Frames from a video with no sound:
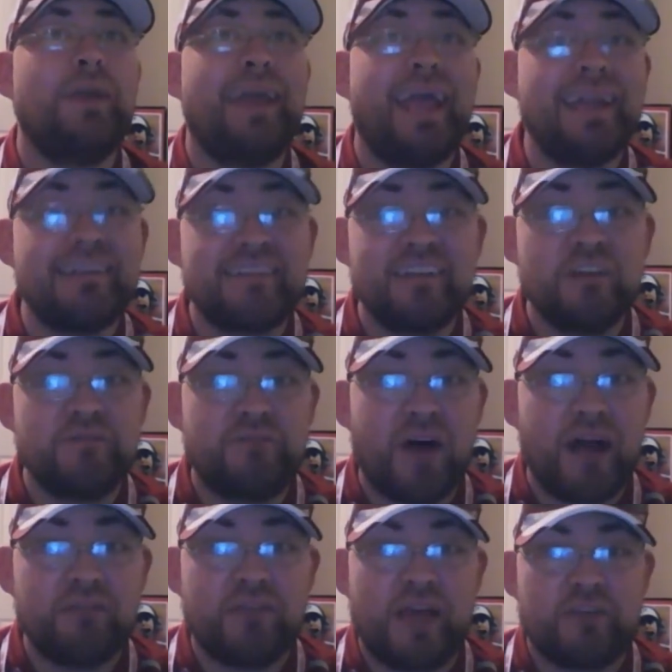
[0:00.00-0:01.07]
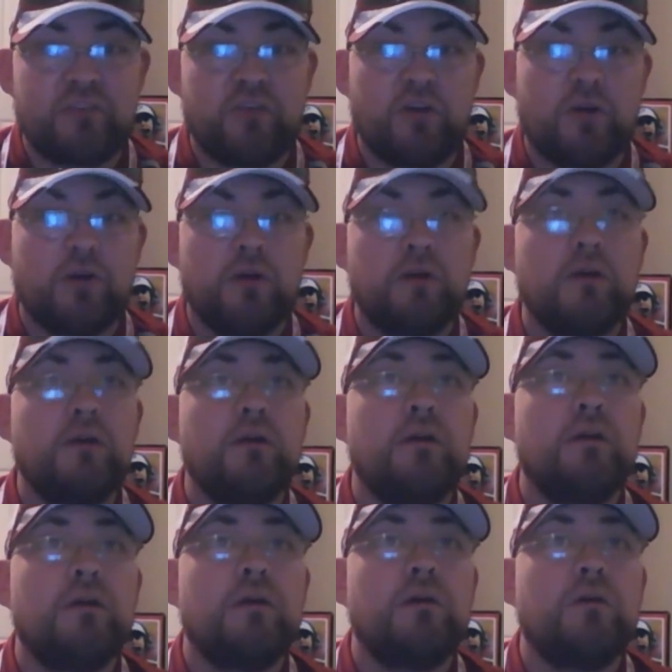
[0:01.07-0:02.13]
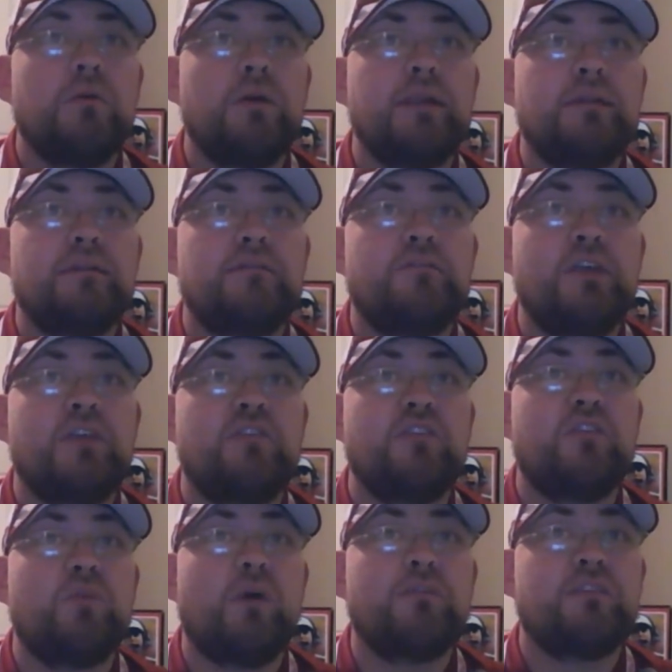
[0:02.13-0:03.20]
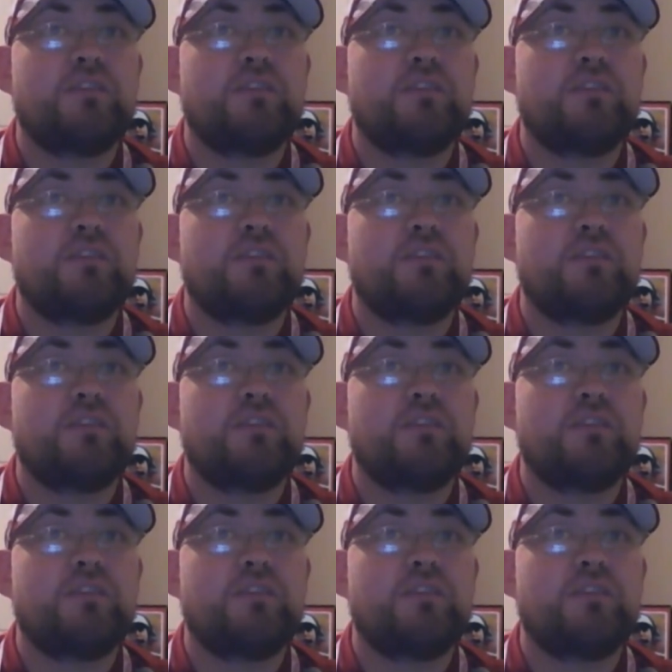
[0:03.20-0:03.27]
went 18 and 5 last year, went finishing 12